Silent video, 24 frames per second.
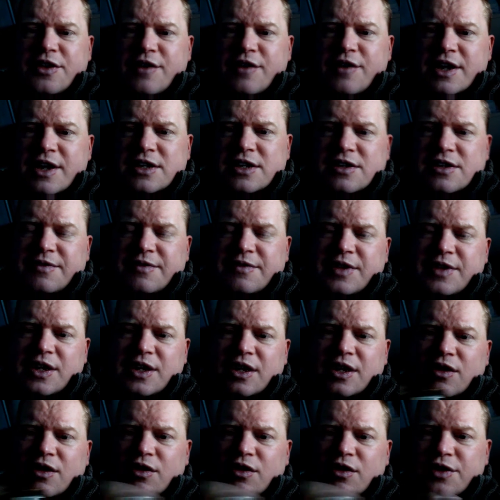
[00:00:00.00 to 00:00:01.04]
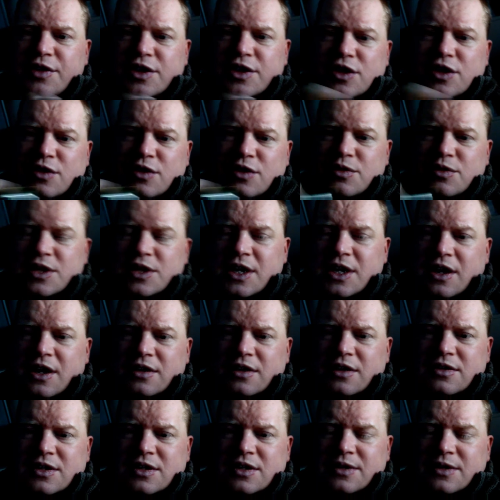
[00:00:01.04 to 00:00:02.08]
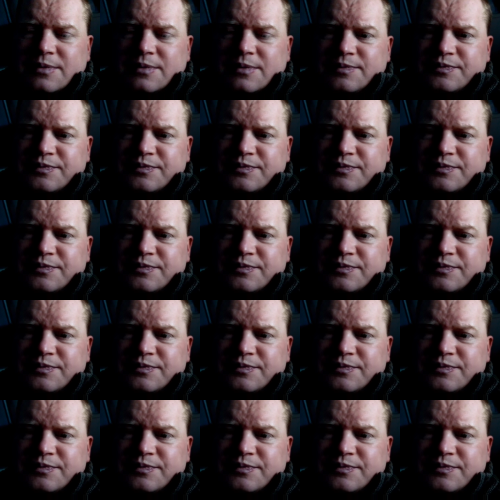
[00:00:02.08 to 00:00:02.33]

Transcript: threads of the other two Xeons